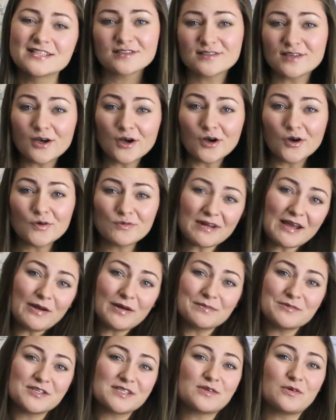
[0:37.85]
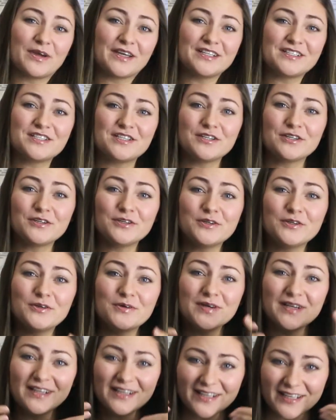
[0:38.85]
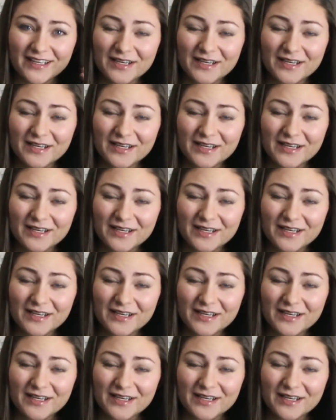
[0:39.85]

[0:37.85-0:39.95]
So now I'm just going to